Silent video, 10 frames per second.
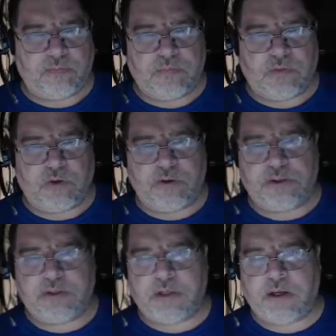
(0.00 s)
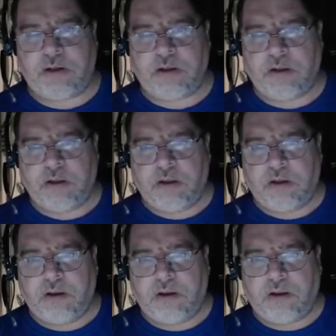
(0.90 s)
So he's just kind of
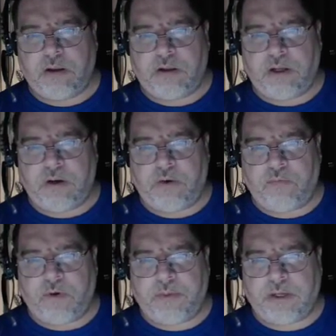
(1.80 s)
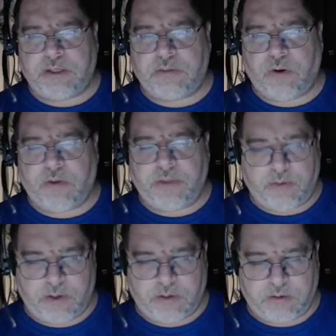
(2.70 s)
leaning over up against the wall that way.